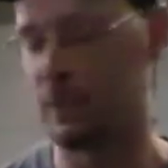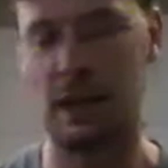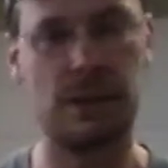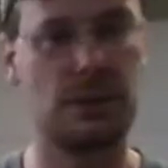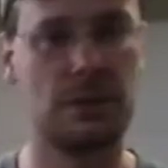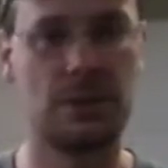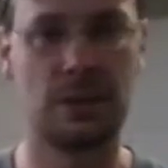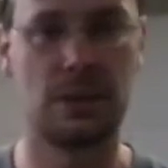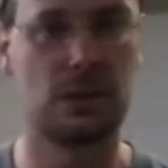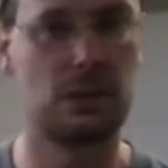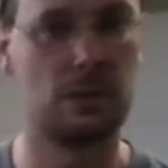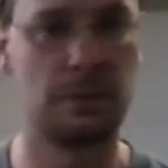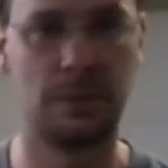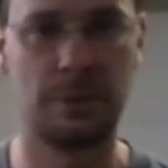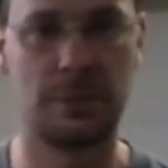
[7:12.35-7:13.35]
I used the
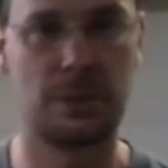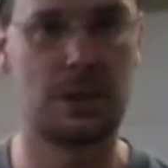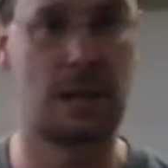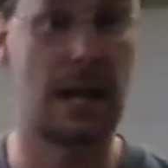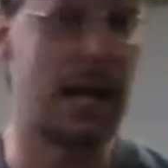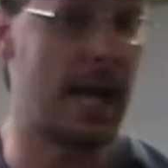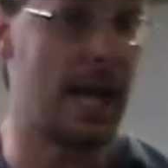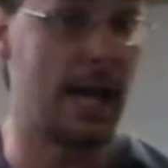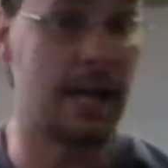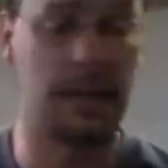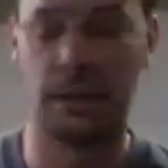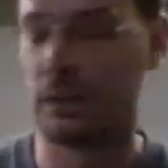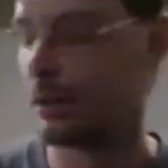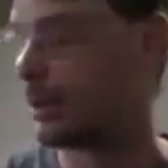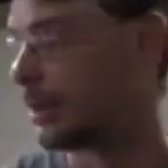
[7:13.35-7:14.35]
aluminum because I had
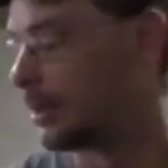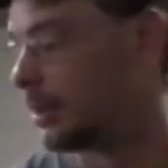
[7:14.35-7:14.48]
it,